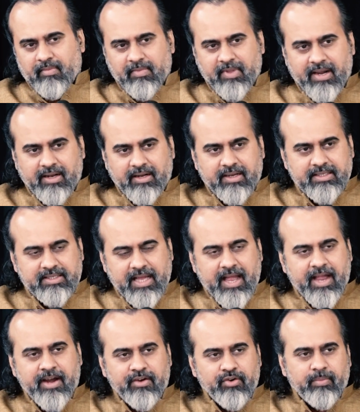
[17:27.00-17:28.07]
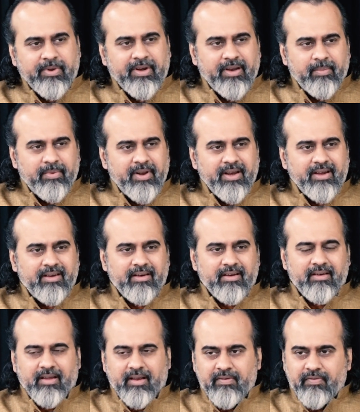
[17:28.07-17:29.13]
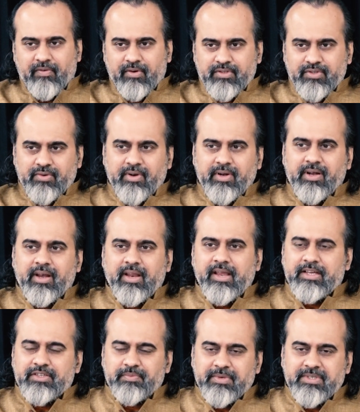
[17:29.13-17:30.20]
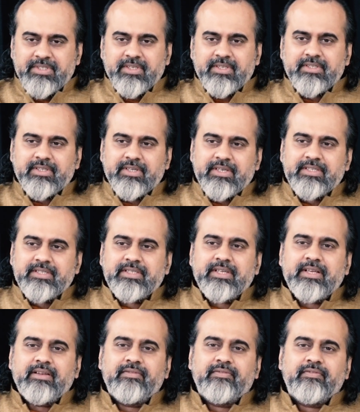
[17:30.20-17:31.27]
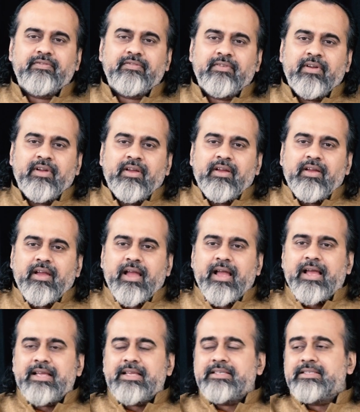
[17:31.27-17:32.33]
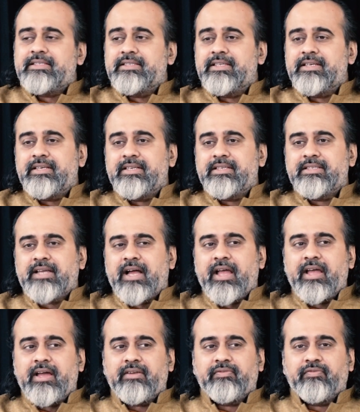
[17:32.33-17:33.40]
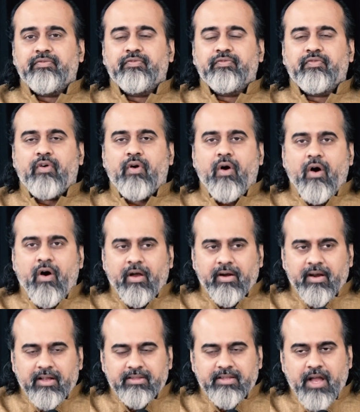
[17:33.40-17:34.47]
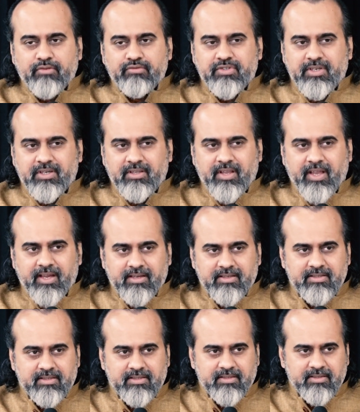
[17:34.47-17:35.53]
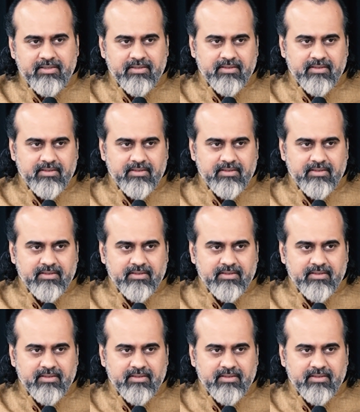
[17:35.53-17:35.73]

That desire to be liberated, unfortunately, expresses itself as the desire for 1,000 things.